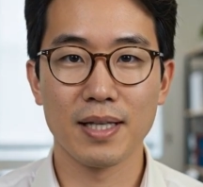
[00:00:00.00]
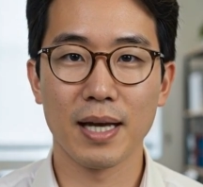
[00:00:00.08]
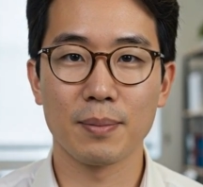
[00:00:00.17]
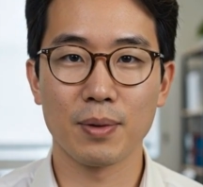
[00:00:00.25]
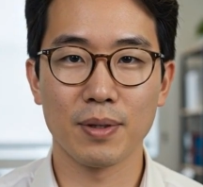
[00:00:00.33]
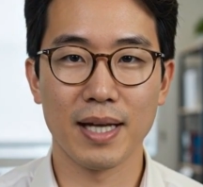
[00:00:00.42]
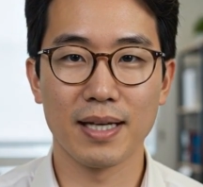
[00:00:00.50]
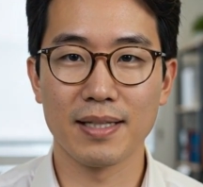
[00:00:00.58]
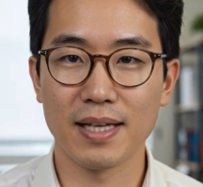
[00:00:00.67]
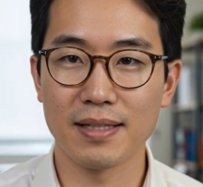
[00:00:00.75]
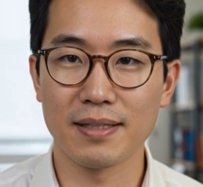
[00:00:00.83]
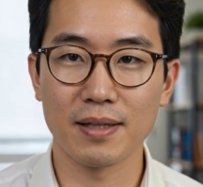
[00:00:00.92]
April
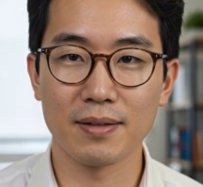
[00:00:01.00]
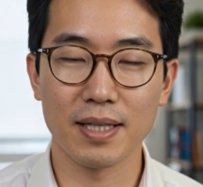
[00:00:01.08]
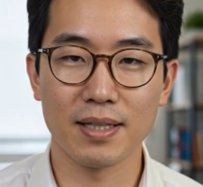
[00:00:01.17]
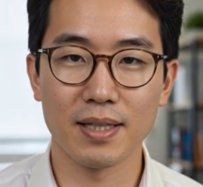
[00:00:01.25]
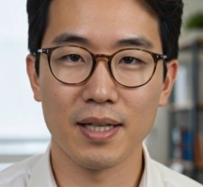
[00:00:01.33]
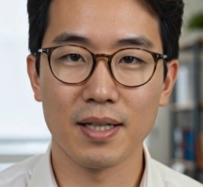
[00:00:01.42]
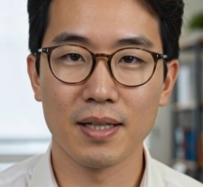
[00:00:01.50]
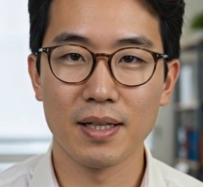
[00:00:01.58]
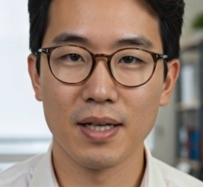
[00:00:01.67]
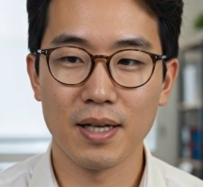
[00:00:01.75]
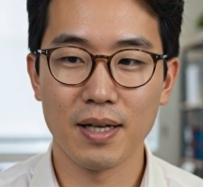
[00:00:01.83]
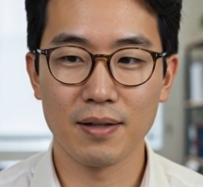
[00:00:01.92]
18th of this year,
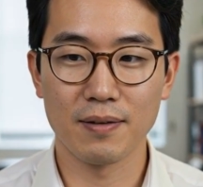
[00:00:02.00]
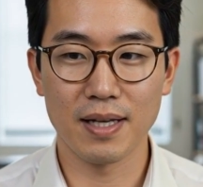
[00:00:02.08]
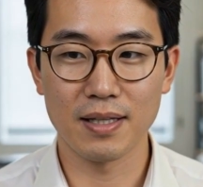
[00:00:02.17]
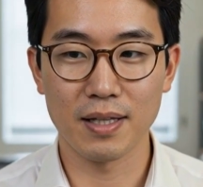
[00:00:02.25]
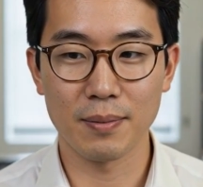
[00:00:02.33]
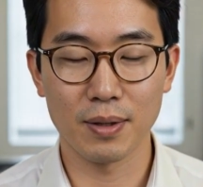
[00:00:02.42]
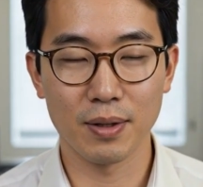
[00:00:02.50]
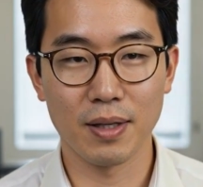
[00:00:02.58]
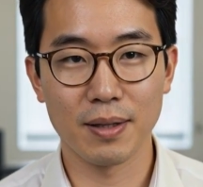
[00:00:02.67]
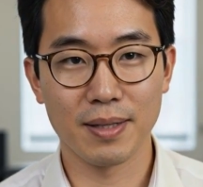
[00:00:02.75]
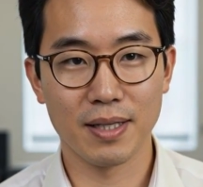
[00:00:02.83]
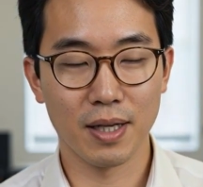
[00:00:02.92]
fixed
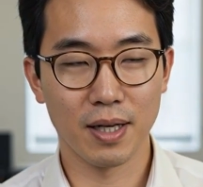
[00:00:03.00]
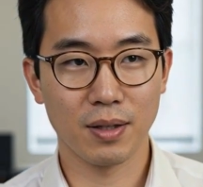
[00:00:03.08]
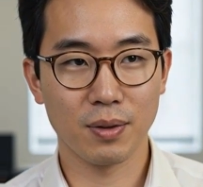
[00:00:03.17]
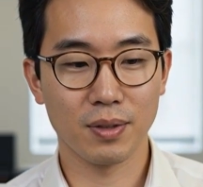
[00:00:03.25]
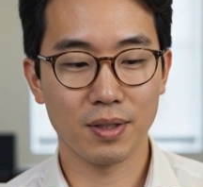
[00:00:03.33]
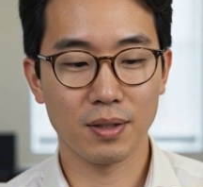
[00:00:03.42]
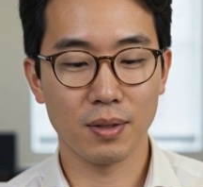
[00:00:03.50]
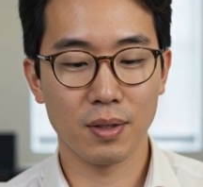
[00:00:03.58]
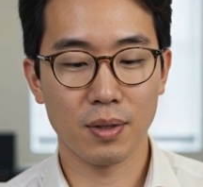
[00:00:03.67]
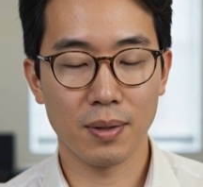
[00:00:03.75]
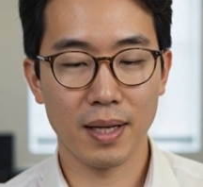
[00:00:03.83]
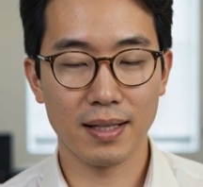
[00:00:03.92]
upstream in the kernel just
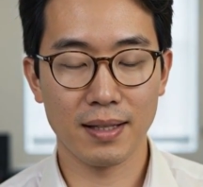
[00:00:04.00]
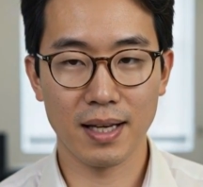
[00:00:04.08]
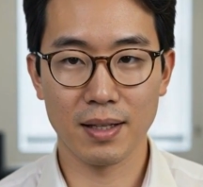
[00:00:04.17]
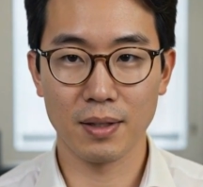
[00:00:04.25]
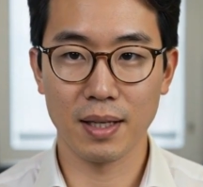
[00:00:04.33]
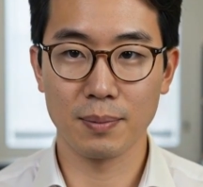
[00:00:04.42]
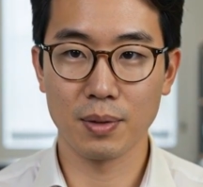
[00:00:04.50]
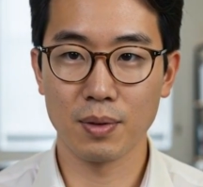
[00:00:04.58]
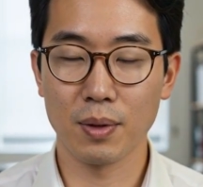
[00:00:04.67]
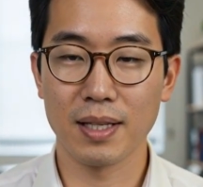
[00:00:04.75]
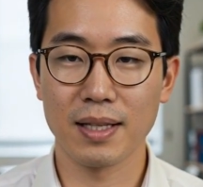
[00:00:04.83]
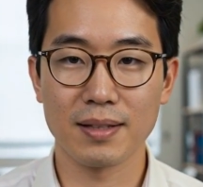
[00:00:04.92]
2 days later on April
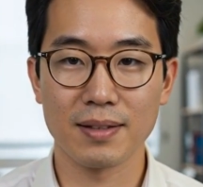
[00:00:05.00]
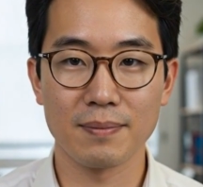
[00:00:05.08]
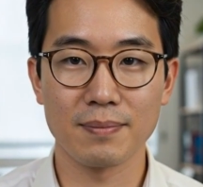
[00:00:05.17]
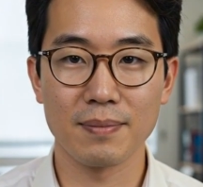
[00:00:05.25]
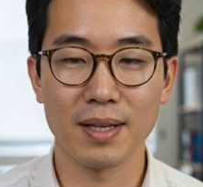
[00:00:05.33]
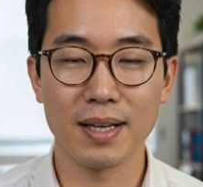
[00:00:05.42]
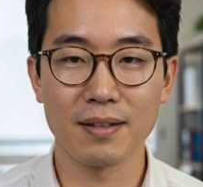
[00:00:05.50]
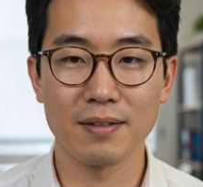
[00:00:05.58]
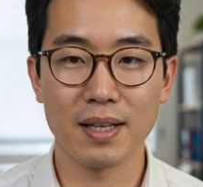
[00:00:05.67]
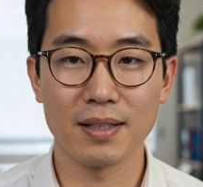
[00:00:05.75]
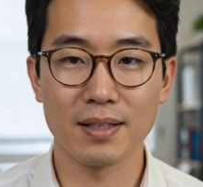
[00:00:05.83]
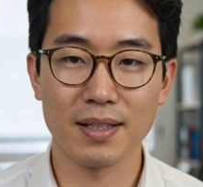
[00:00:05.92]
20th, and that
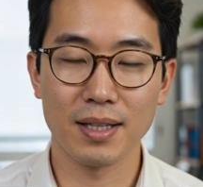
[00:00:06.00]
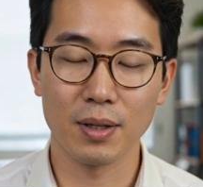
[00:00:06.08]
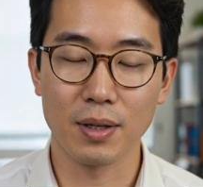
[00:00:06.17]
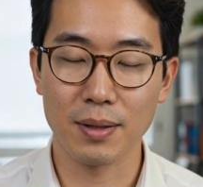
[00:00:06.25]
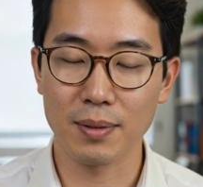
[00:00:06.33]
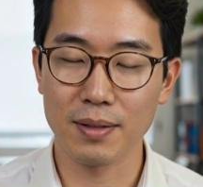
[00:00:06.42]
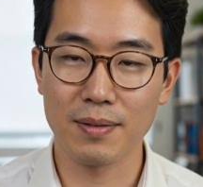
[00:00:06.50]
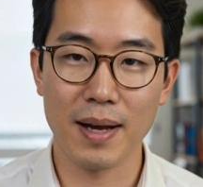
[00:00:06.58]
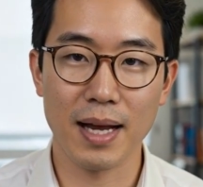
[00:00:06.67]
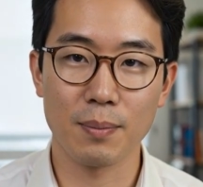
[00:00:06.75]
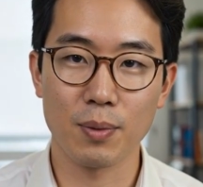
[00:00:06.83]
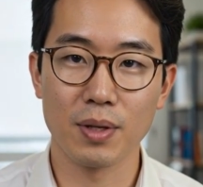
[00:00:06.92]
fix had already been
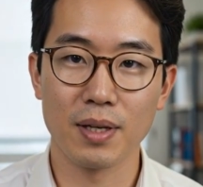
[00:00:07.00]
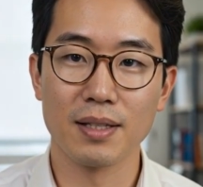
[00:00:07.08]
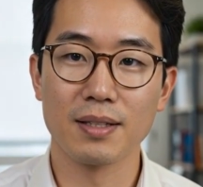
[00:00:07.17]
backported